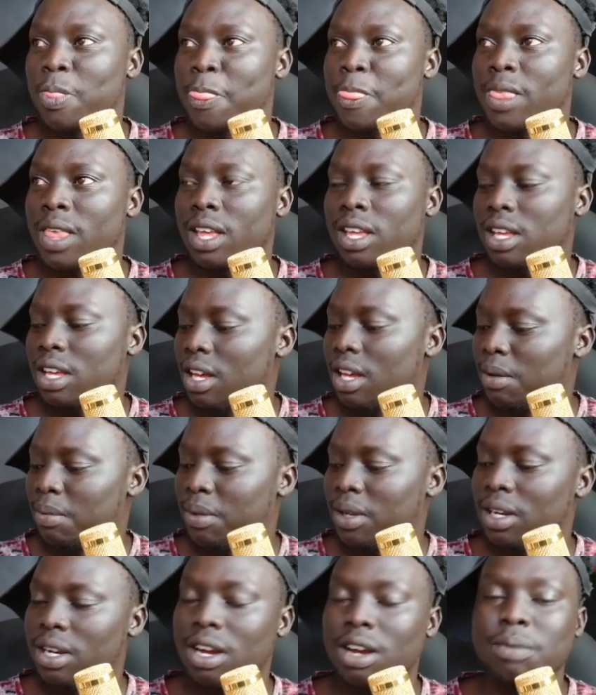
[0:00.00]
yeah,
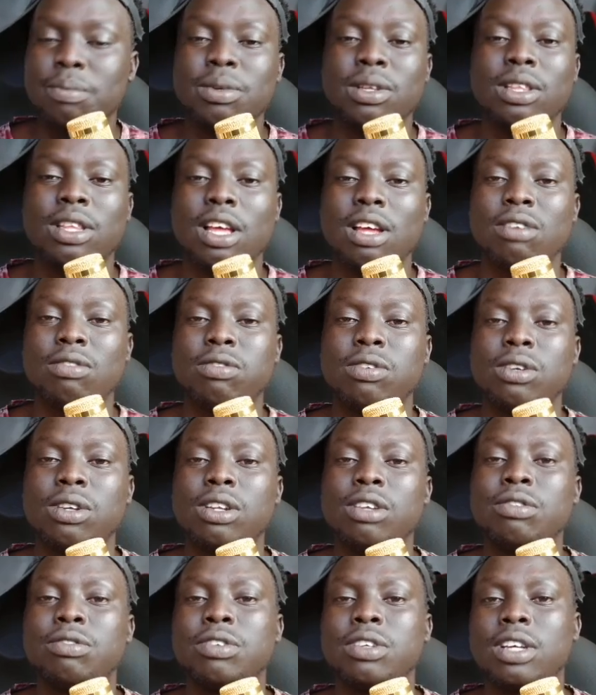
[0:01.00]
man, I'll be thankful
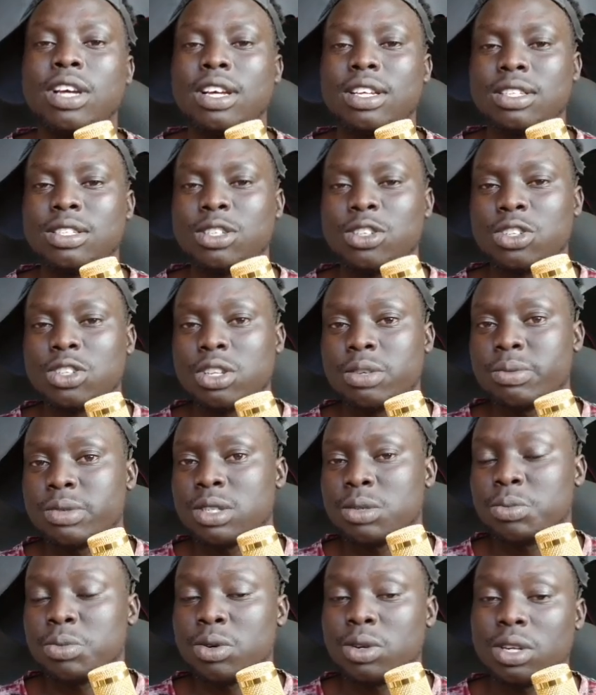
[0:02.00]
if you guys show some
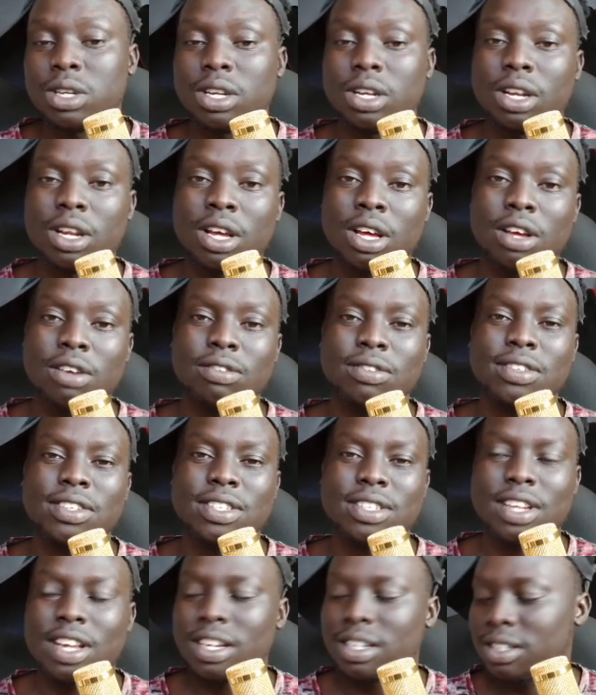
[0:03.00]
support and love,
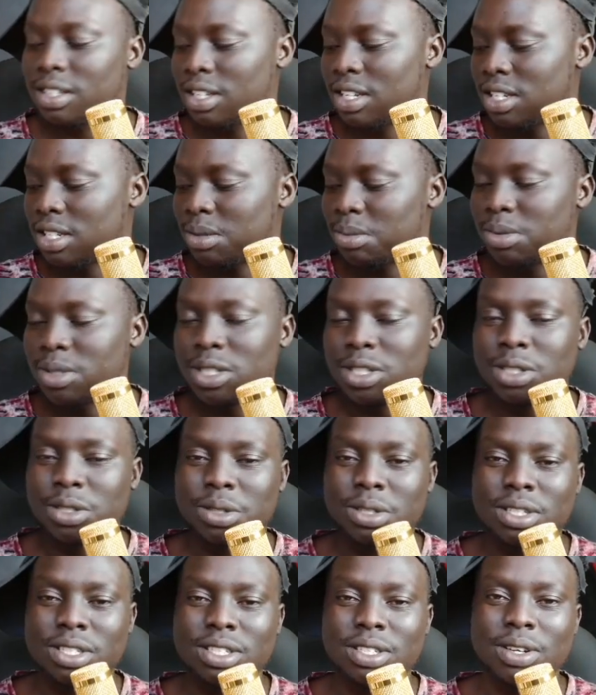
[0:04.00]
just like you guys been
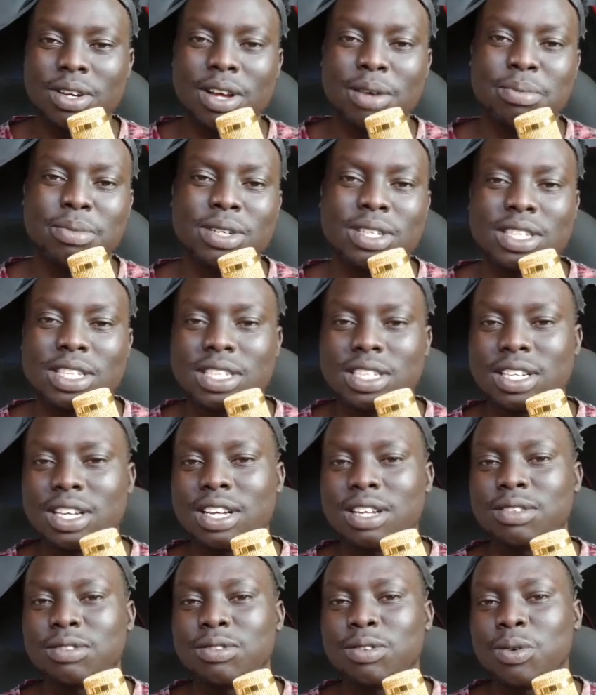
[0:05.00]
showing. So I appreciate you
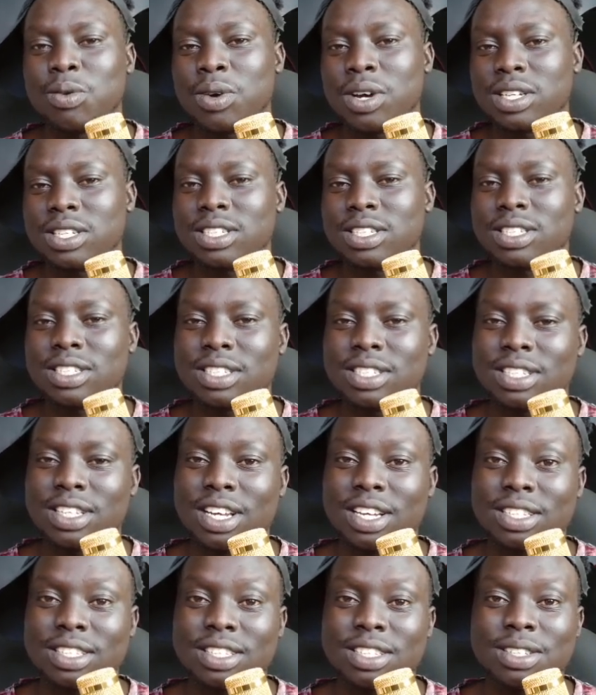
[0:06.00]
guys for watching, and yeah, see you